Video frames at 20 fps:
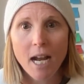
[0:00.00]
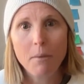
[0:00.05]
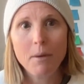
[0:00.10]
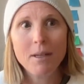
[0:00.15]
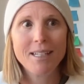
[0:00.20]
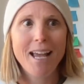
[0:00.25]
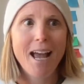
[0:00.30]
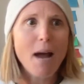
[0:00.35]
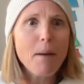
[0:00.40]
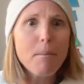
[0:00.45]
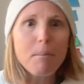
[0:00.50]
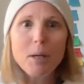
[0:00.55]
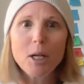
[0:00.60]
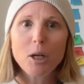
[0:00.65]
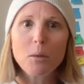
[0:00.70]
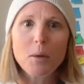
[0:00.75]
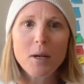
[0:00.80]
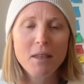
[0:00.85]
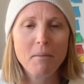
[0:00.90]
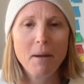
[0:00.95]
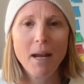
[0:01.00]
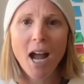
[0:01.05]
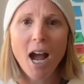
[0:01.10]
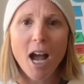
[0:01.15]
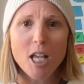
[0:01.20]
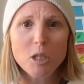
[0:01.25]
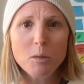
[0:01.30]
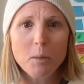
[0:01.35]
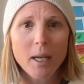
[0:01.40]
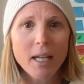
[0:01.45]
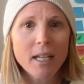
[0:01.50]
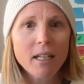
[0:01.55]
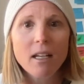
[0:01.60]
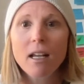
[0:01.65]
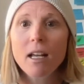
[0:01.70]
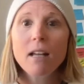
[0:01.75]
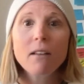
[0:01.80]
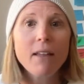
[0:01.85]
I was happier with my husband.